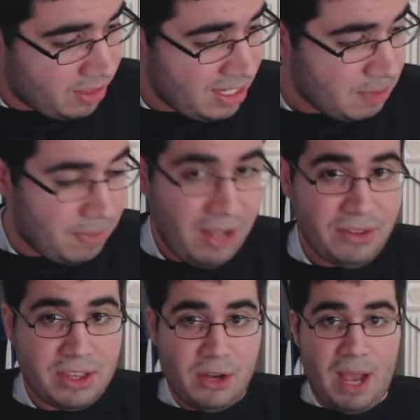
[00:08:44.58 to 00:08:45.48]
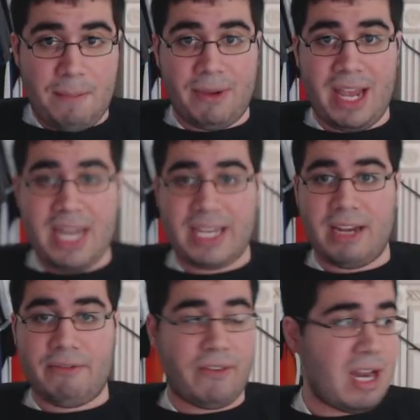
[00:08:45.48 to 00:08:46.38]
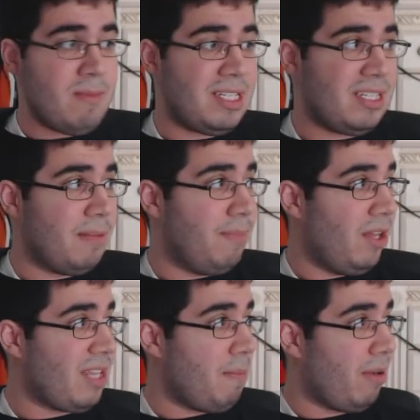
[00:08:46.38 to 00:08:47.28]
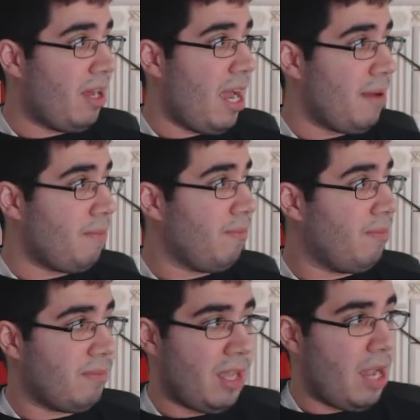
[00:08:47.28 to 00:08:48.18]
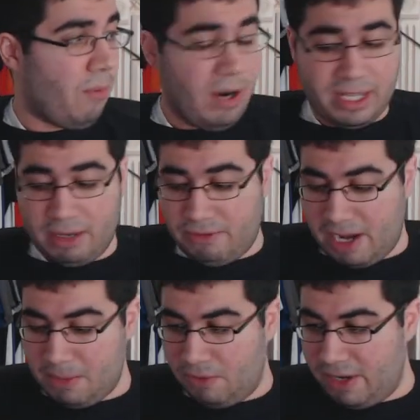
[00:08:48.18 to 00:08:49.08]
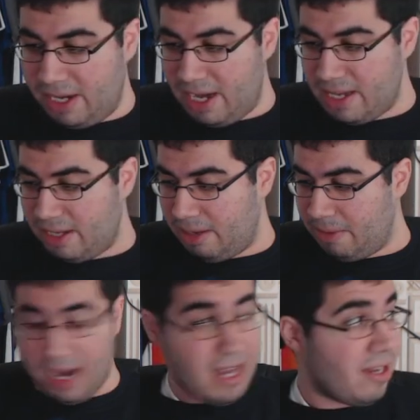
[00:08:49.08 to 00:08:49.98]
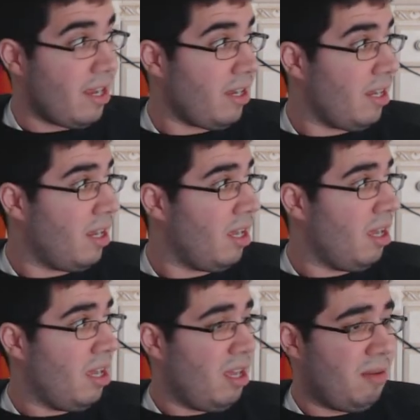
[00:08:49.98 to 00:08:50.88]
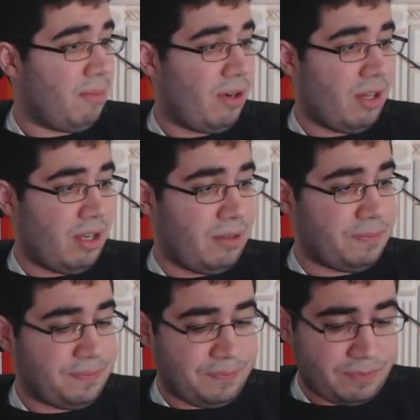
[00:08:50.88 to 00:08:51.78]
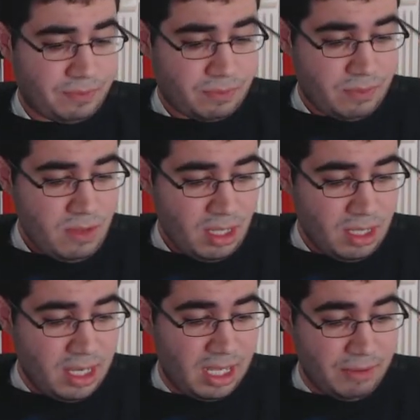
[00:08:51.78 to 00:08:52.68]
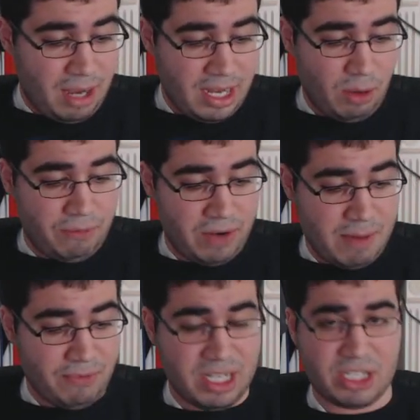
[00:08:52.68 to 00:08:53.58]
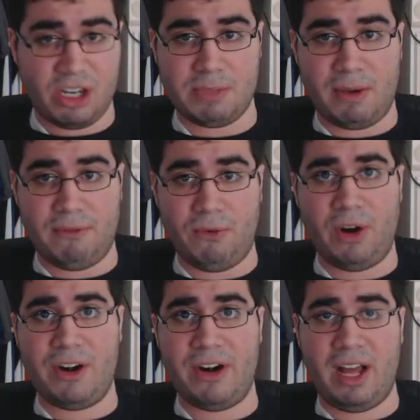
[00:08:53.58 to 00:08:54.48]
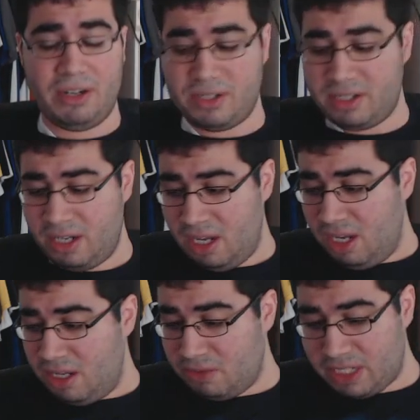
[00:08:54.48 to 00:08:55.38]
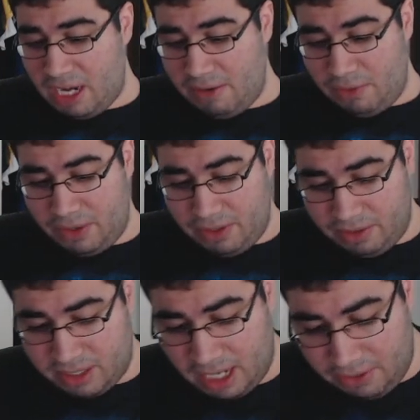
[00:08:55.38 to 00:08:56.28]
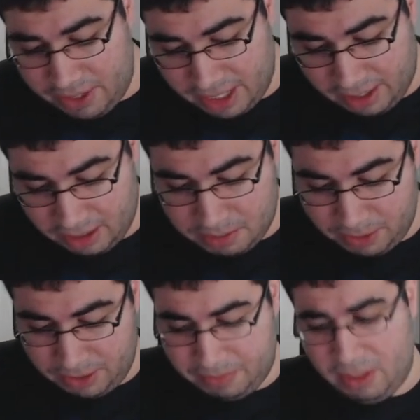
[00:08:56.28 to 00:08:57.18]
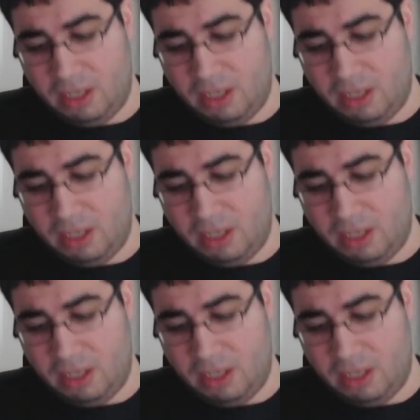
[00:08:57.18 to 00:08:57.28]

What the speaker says: This belt, though, I plan to get it framed. This is the belt I want to get framed over that any day. But yeah, I know a frame for this costs about $400, so it's kind of ridiculous. But